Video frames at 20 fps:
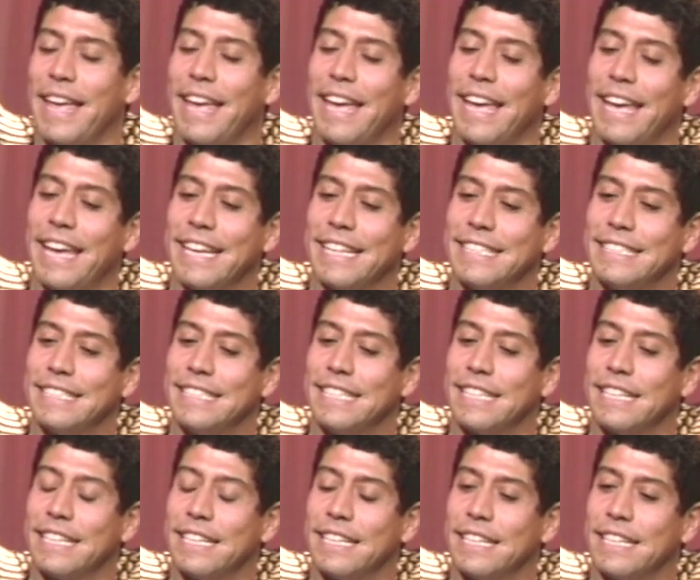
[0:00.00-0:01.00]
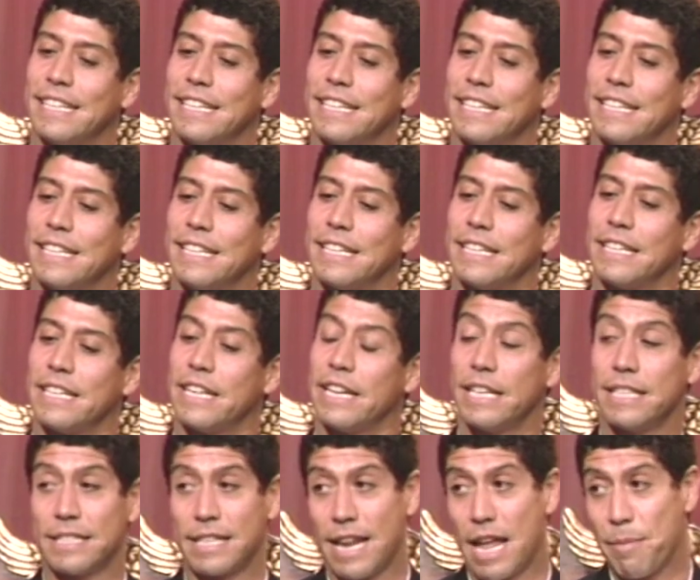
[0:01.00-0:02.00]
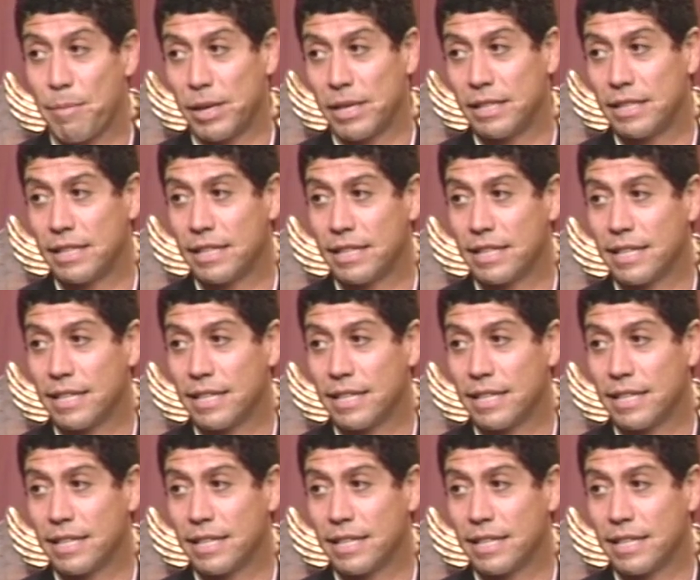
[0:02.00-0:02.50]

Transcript: And uh, Chris Lemmon.